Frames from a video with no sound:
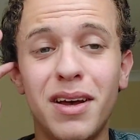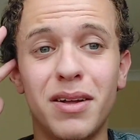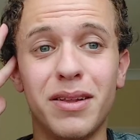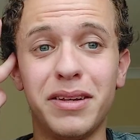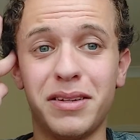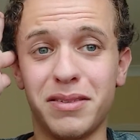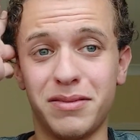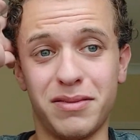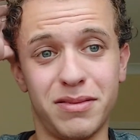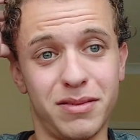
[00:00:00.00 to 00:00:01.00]
Like
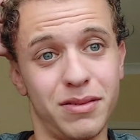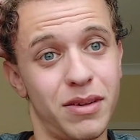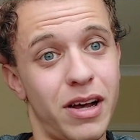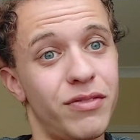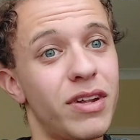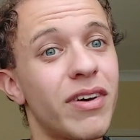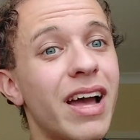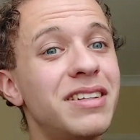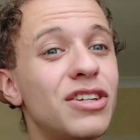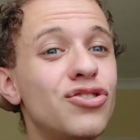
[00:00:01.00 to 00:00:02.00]
I've never
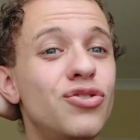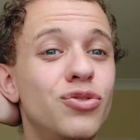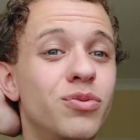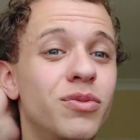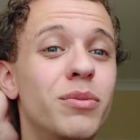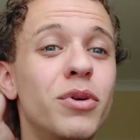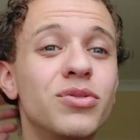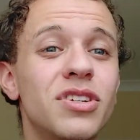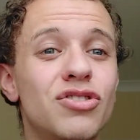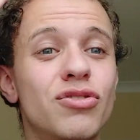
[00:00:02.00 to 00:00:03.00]
had issues. The
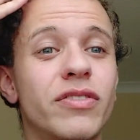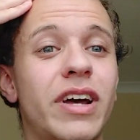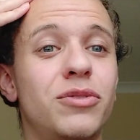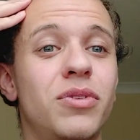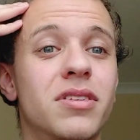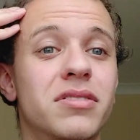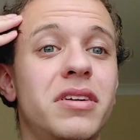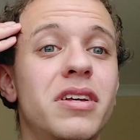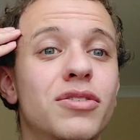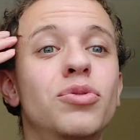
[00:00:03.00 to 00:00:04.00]
most issues I've had with the
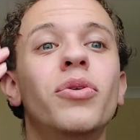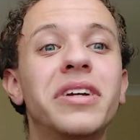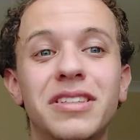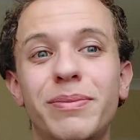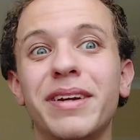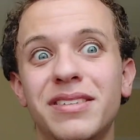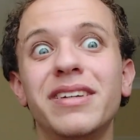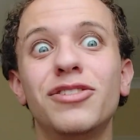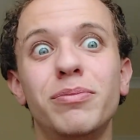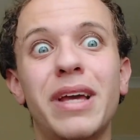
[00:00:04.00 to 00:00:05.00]
sun is not expecting
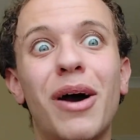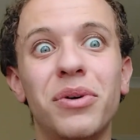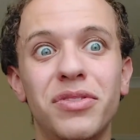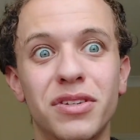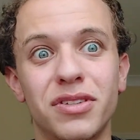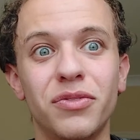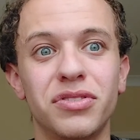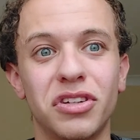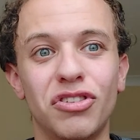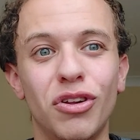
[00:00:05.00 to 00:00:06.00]
to be out in the sun for
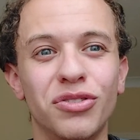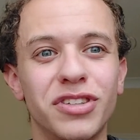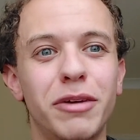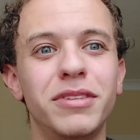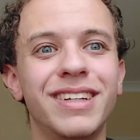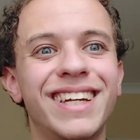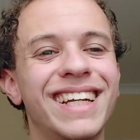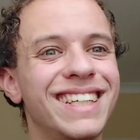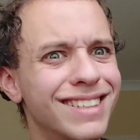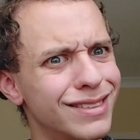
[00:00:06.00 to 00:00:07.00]
such a long time, then
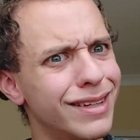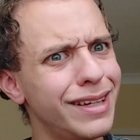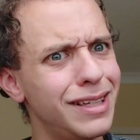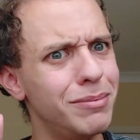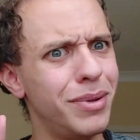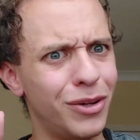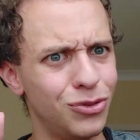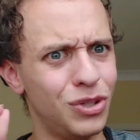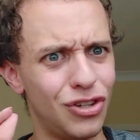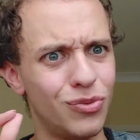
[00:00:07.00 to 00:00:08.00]
getting slightly burned,
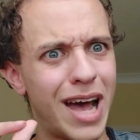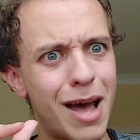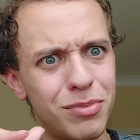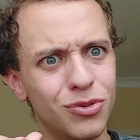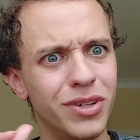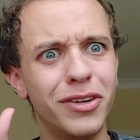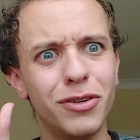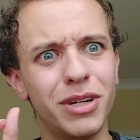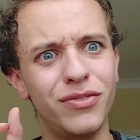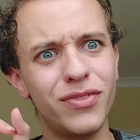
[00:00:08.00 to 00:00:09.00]
which is what happened when I got
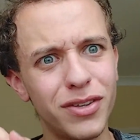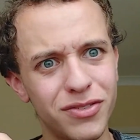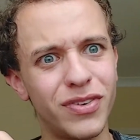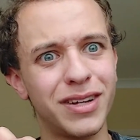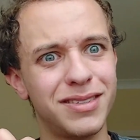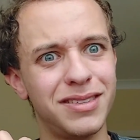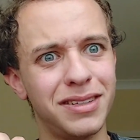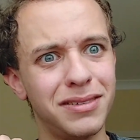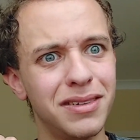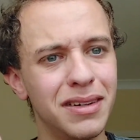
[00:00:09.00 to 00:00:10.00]
my first
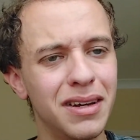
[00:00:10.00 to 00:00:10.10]
vaccine,